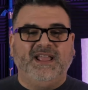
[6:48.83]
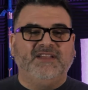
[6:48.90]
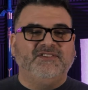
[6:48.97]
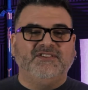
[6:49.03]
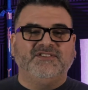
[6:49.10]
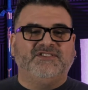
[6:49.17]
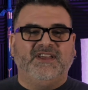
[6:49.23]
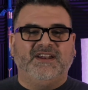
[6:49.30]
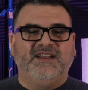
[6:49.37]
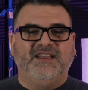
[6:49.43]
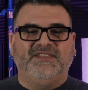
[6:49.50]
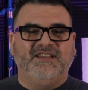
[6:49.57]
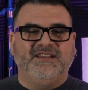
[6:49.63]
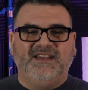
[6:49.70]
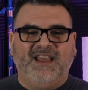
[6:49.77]
hasn't said
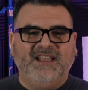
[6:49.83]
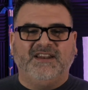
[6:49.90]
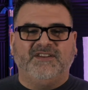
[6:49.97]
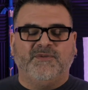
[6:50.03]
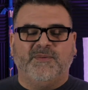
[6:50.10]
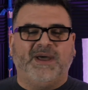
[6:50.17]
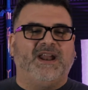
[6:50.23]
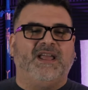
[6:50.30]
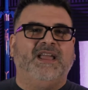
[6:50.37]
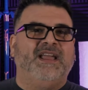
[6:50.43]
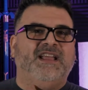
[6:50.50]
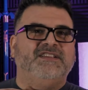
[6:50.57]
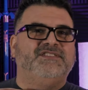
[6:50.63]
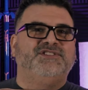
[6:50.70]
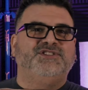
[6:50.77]
anything negative about it.
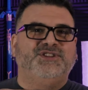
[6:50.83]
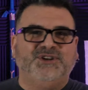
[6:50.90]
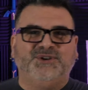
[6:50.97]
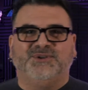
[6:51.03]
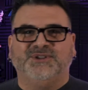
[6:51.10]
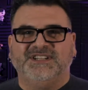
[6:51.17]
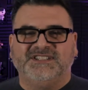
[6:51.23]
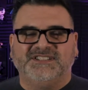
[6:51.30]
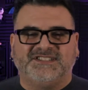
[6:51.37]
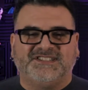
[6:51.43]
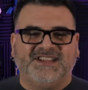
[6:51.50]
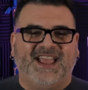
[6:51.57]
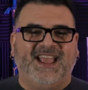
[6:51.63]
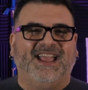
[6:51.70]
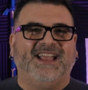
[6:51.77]
He's literally just
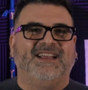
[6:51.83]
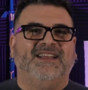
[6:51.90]
saying,